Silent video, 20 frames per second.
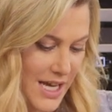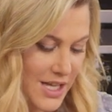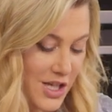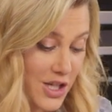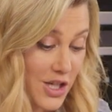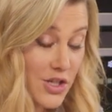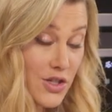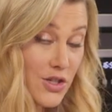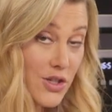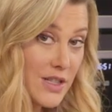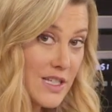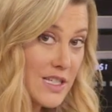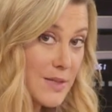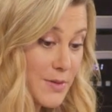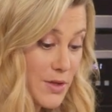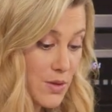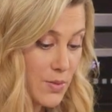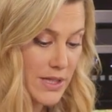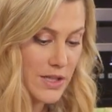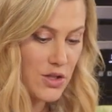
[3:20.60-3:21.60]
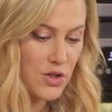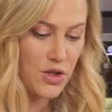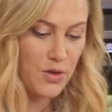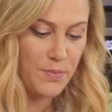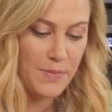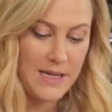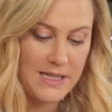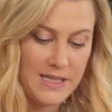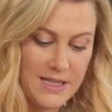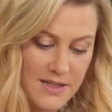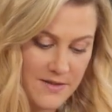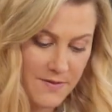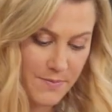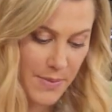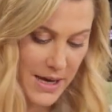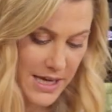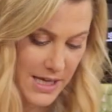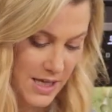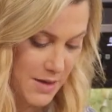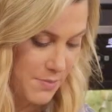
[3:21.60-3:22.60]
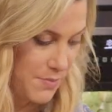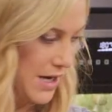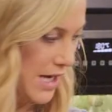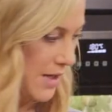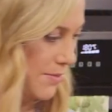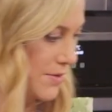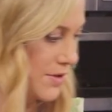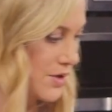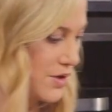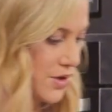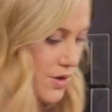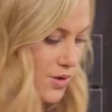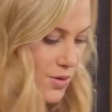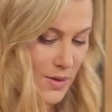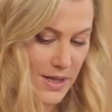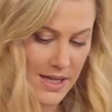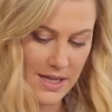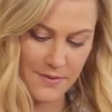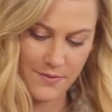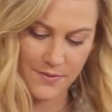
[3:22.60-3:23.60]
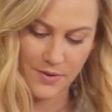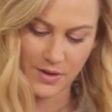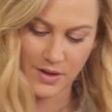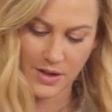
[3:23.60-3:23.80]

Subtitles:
You can do this between 2 pieces of baking paper too, if you